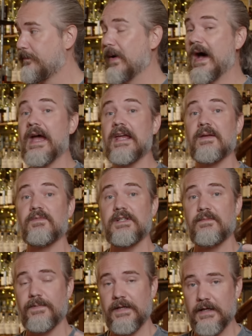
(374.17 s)
that buy
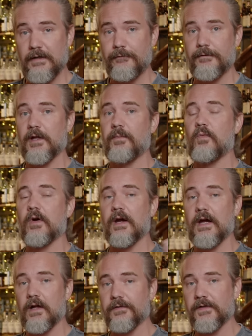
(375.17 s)
MGP, fill up
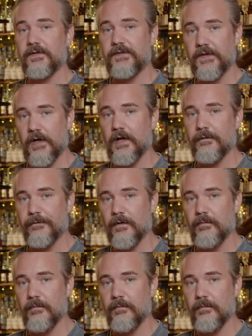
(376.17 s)
warehouses, sit on it for a